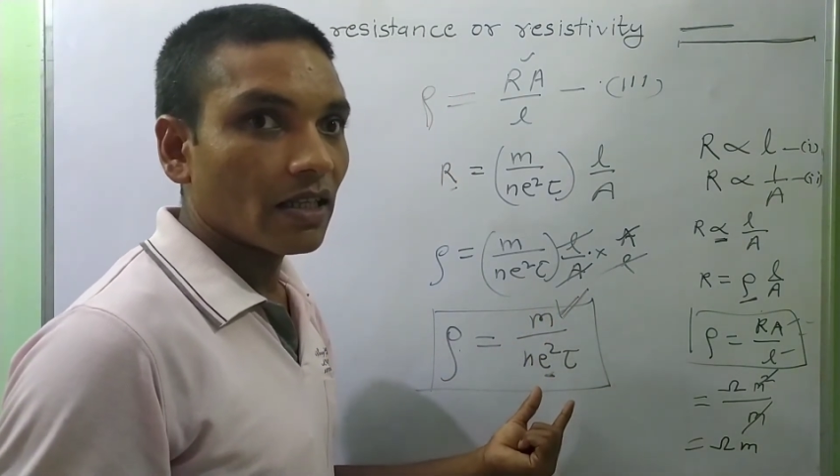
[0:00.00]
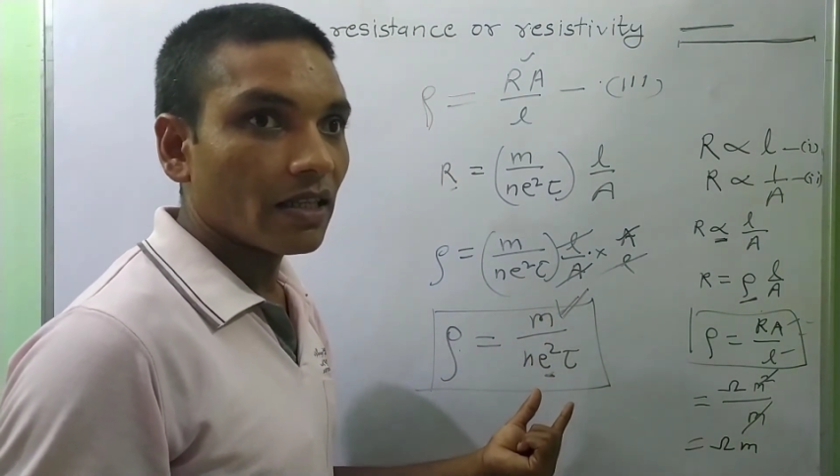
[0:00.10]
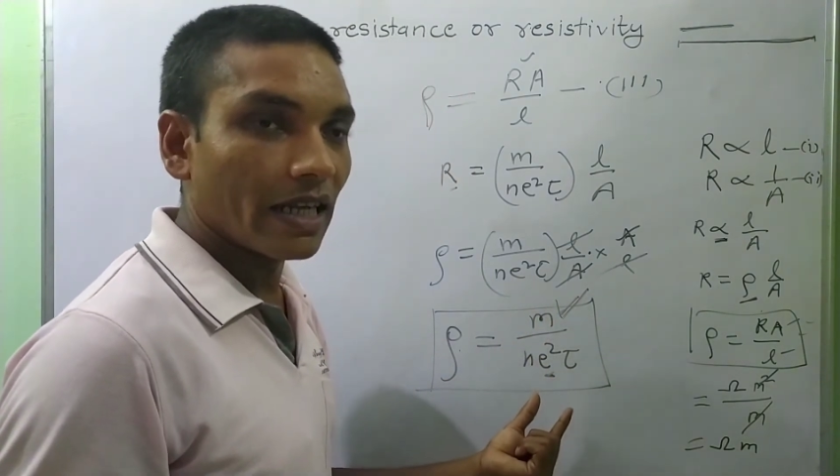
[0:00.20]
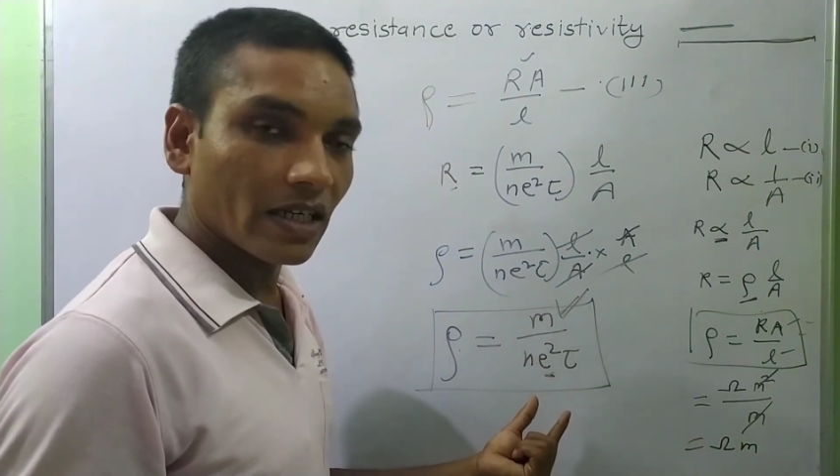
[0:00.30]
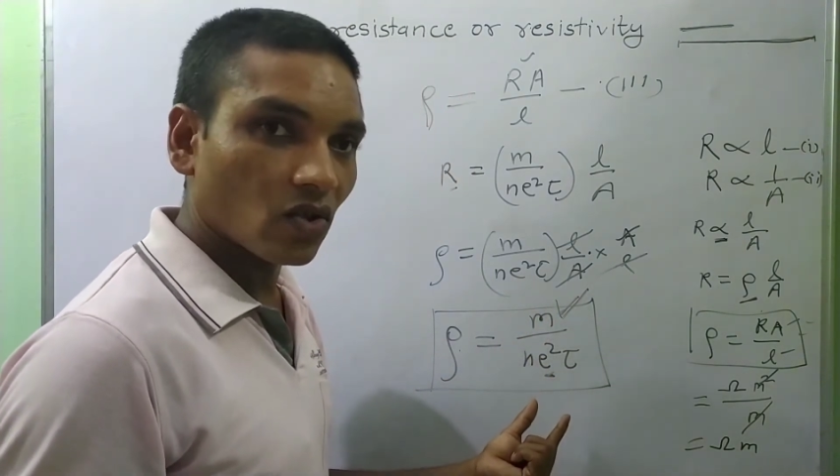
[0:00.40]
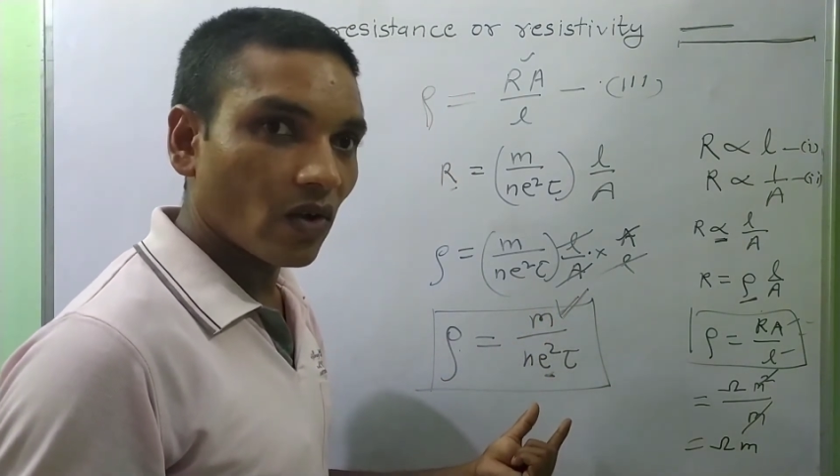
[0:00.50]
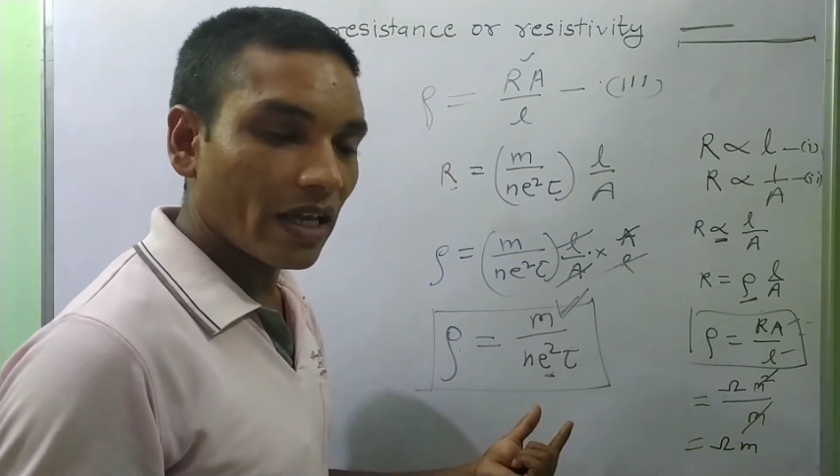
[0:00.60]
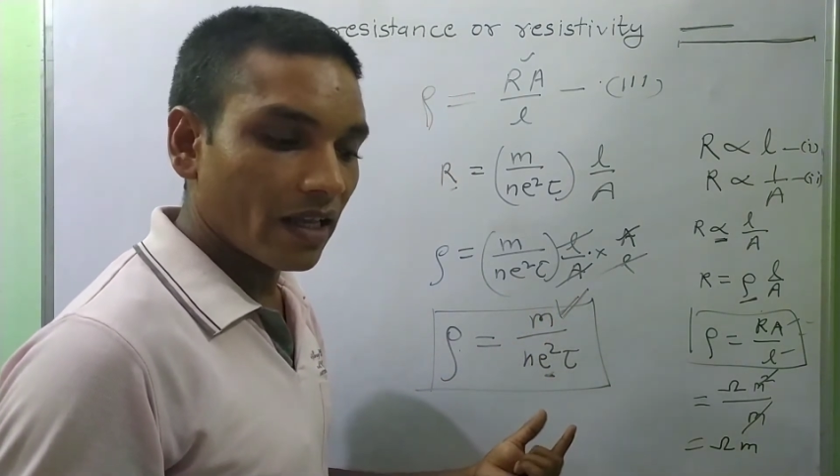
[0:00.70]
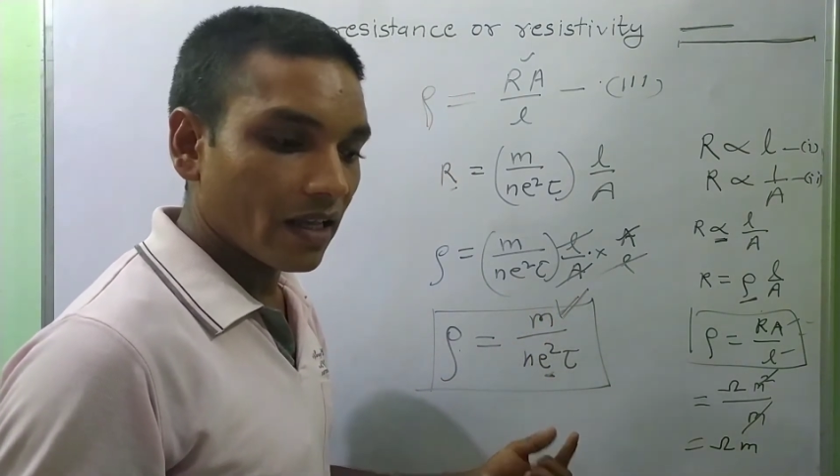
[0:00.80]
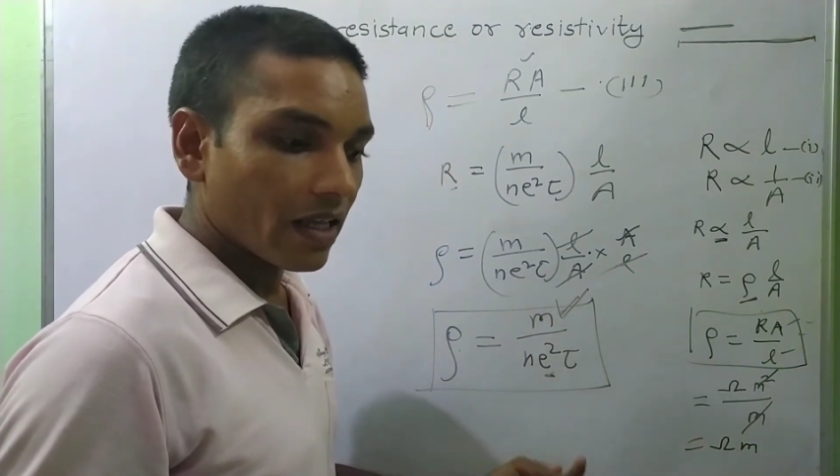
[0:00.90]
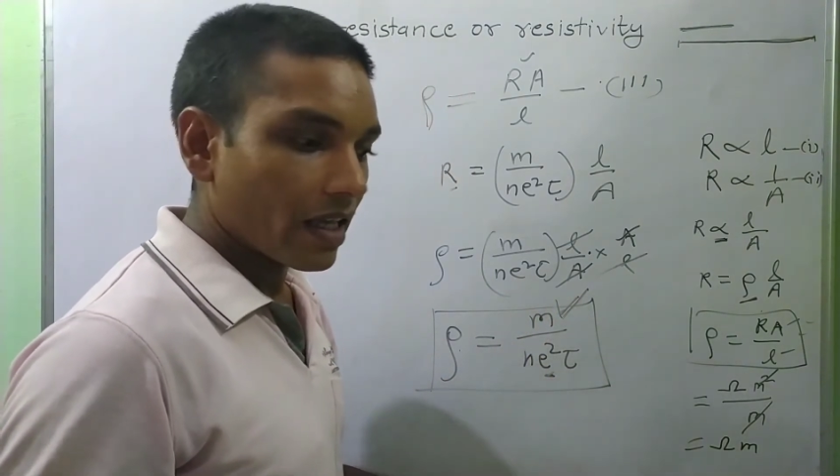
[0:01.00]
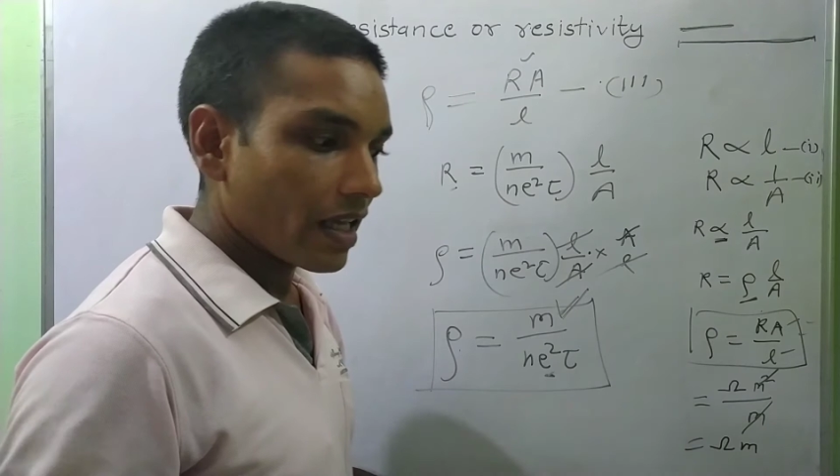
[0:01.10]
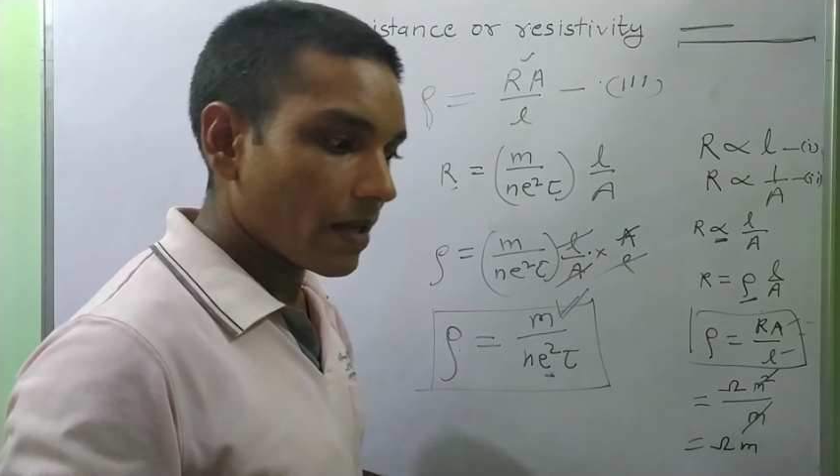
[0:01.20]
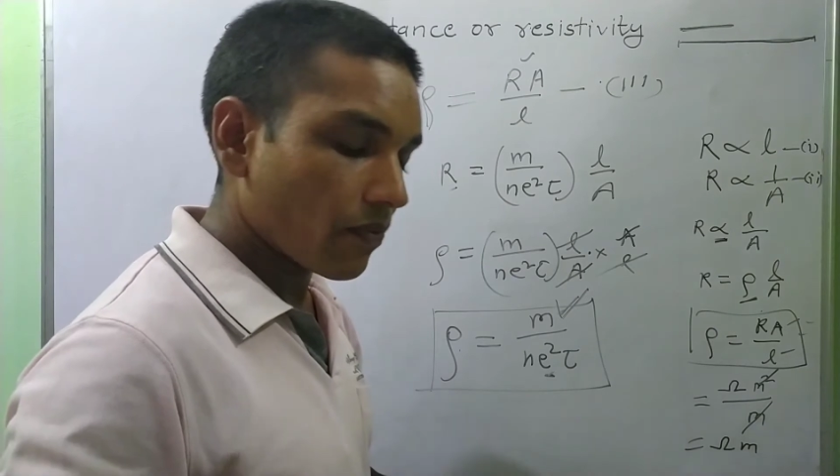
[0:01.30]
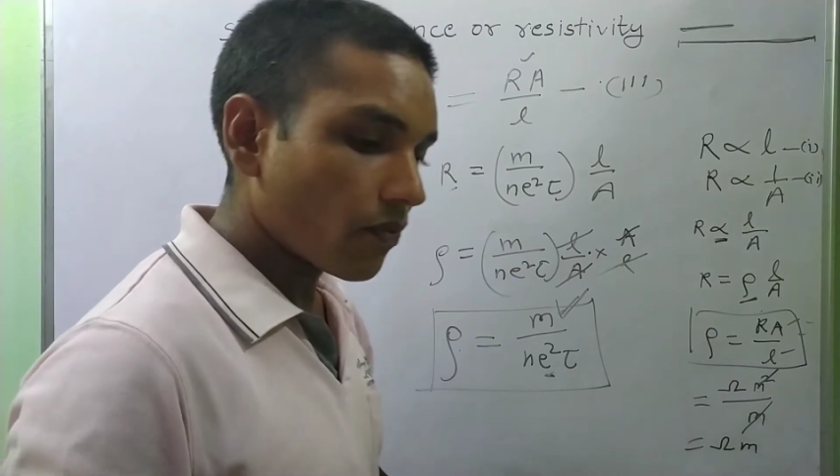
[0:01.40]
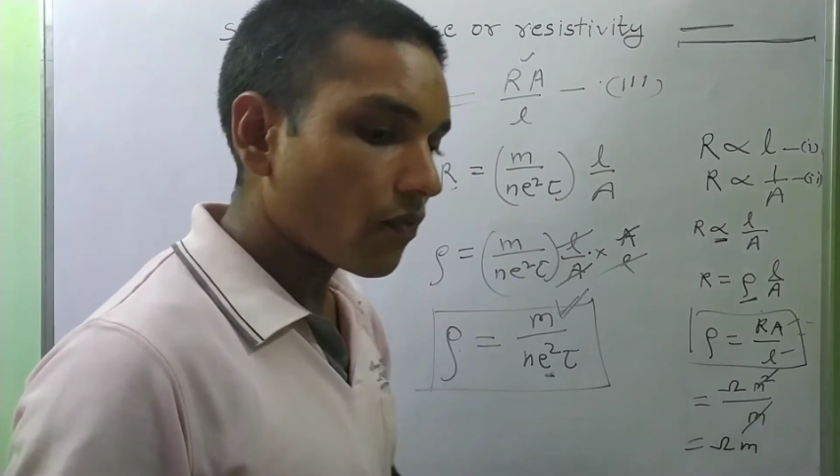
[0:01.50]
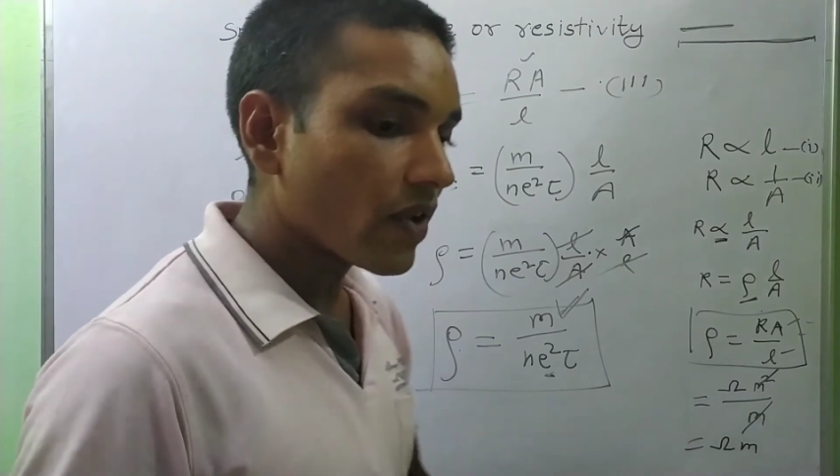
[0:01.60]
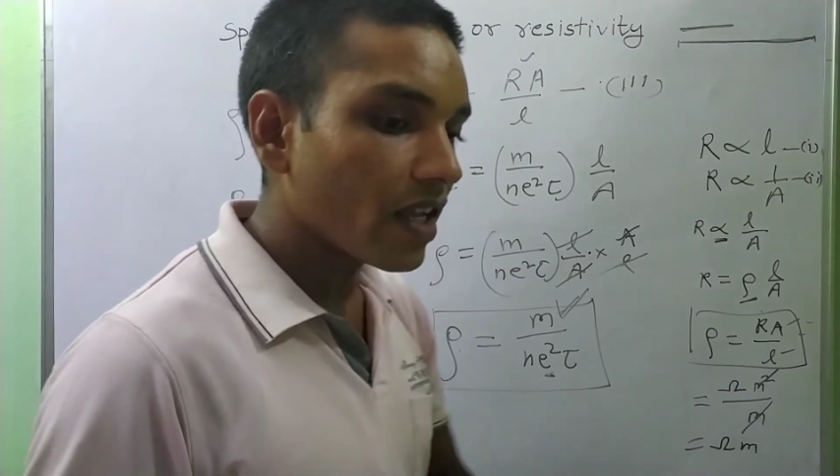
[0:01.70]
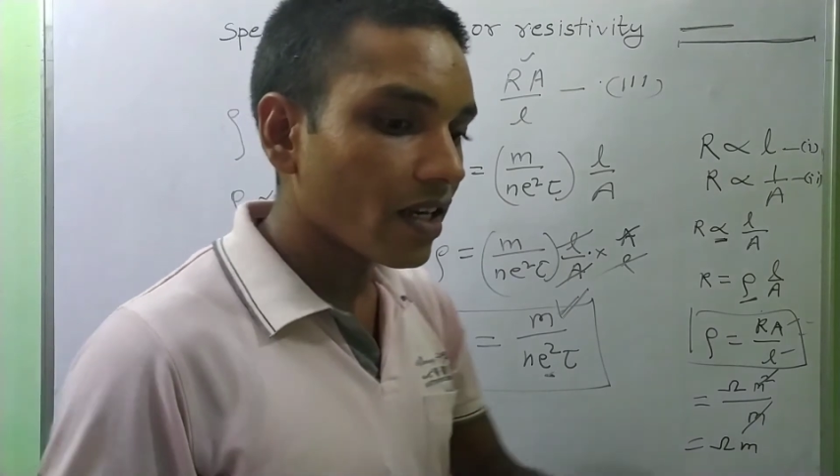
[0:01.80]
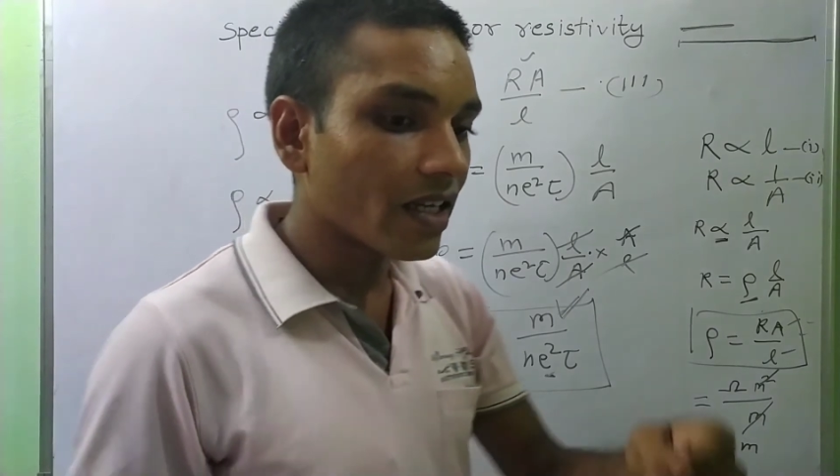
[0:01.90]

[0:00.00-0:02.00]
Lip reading: that's why if we